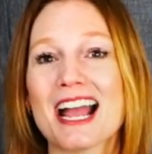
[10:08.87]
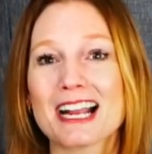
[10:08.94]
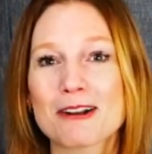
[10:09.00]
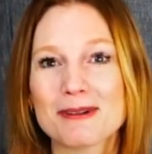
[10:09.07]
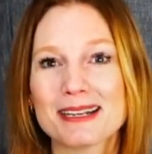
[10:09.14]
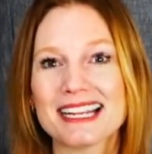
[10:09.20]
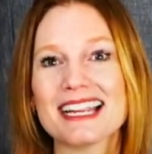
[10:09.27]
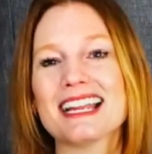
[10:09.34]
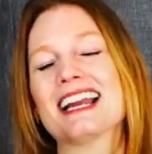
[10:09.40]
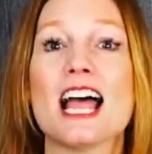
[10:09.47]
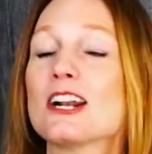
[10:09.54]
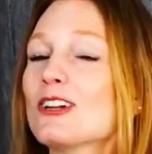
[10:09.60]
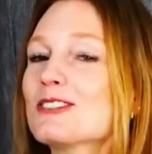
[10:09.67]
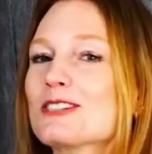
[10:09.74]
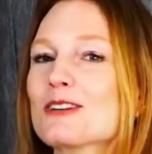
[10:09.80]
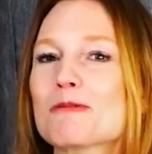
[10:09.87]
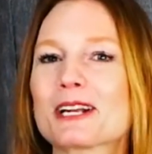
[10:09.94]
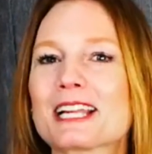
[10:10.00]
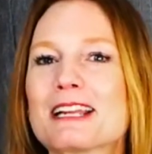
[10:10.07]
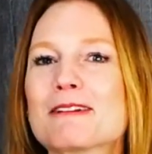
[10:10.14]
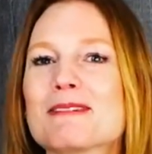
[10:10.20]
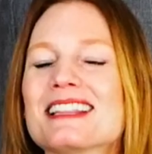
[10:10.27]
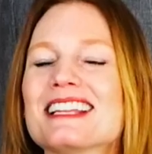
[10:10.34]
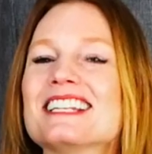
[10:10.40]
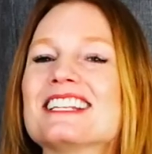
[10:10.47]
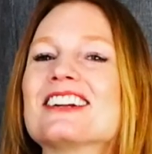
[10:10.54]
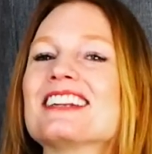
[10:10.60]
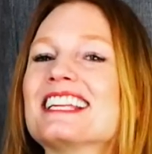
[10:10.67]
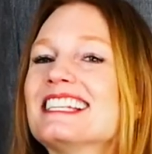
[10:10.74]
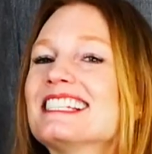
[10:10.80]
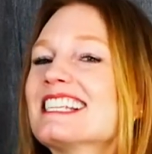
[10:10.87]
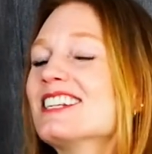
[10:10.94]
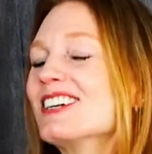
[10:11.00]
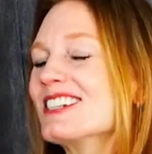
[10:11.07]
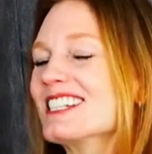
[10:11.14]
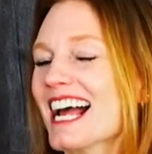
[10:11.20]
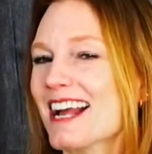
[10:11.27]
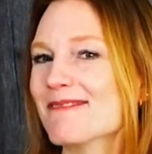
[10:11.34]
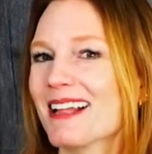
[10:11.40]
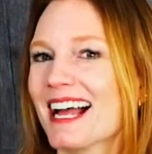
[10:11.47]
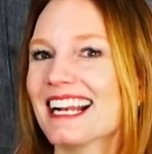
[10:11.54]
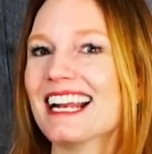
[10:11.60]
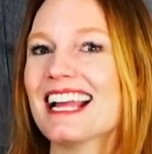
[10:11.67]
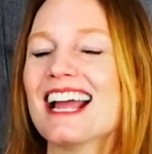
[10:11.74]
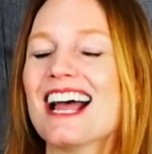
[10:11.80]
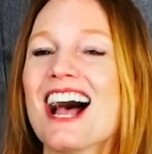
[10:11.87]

equity and also working within your needs and your timeline.